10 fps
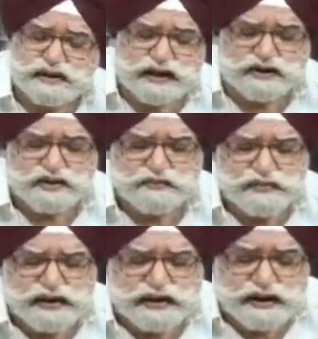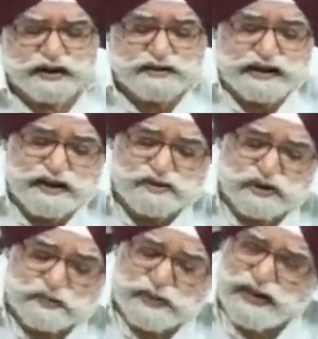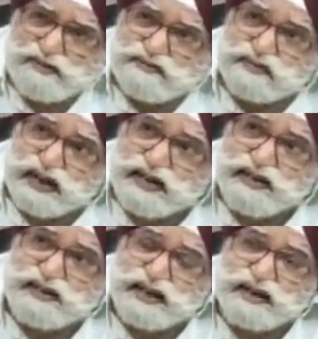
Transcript: Now, things were pretty fine